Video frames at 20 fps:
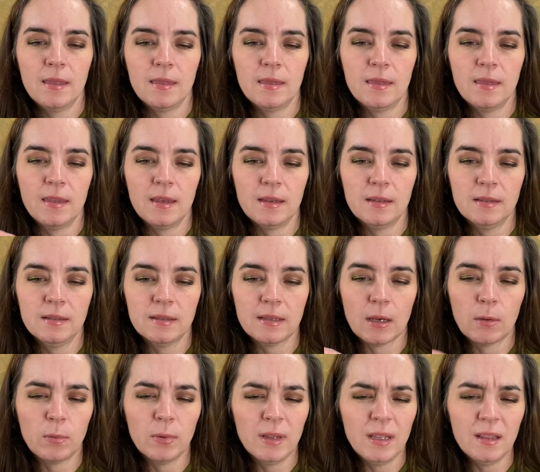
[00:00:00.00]
This, I
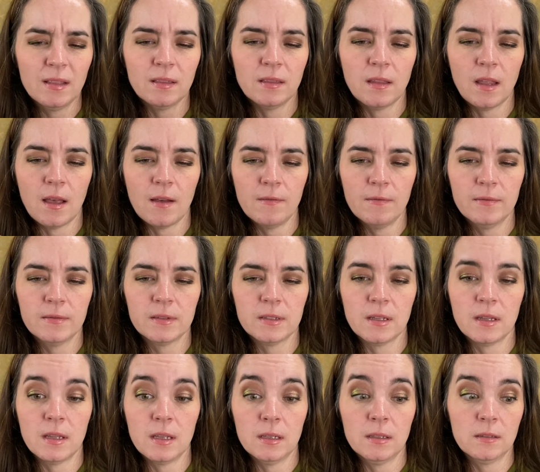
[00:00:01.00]
really
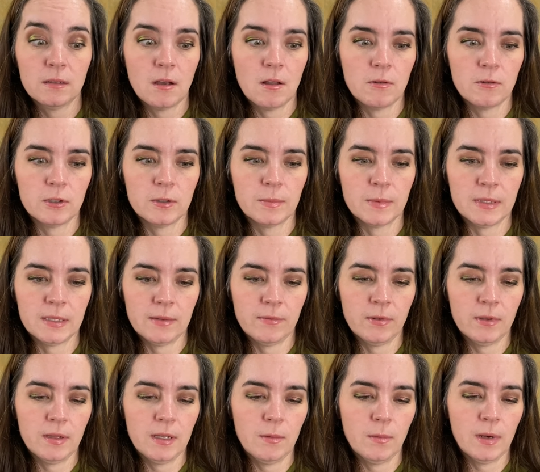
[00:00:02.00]
loved this color
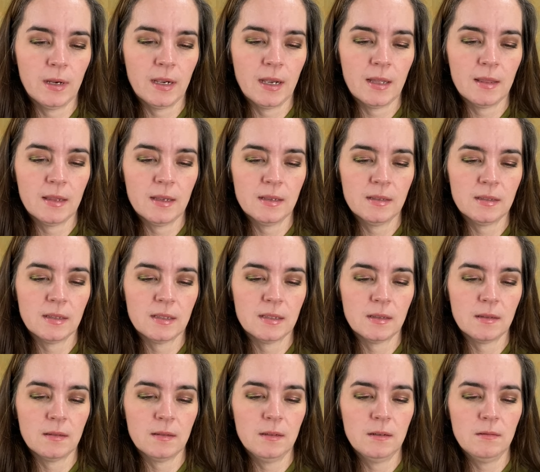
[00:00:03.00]
specifically when I got this. It's
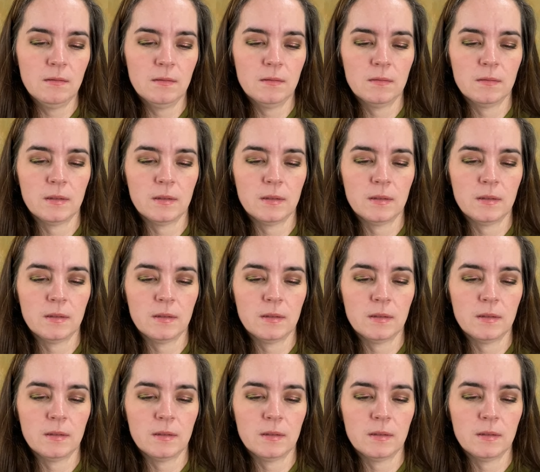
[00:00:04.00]
a little